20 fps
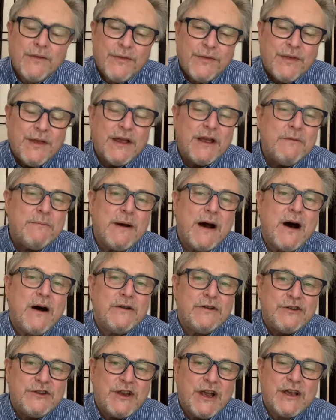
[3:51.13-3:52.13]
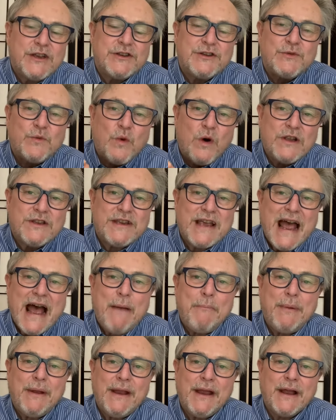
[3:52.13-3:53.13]
Think about just what's
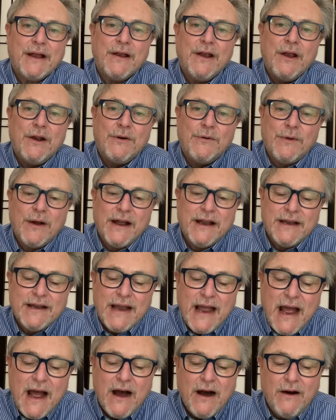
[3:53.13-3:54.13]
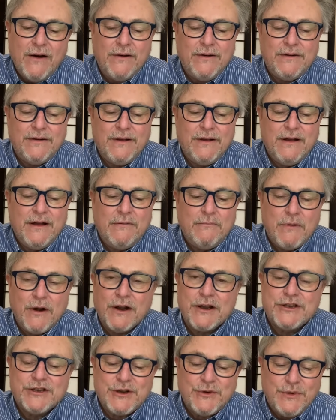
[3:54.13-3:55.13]
happening right now,
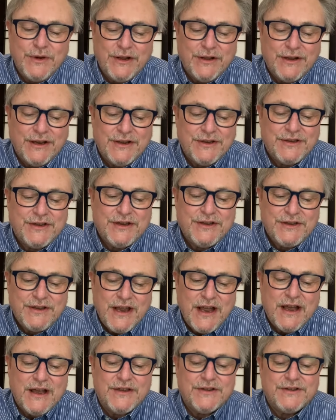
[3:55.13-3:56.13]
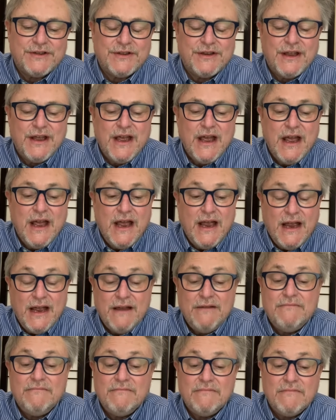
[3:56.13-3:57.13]
Marcus Aurelius says.
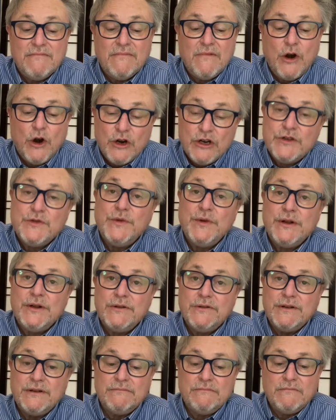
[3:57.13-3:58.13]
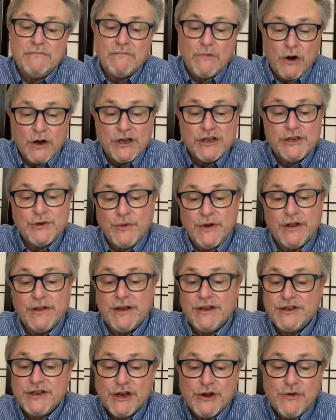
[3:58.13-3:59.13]
And Hirshfield and Marcus
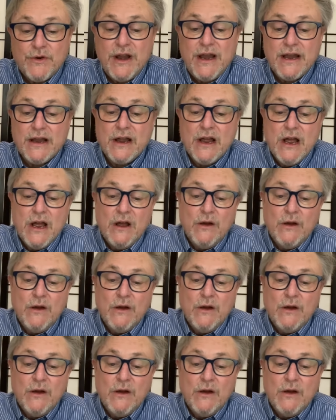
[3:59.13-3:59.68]
Aurelius agree.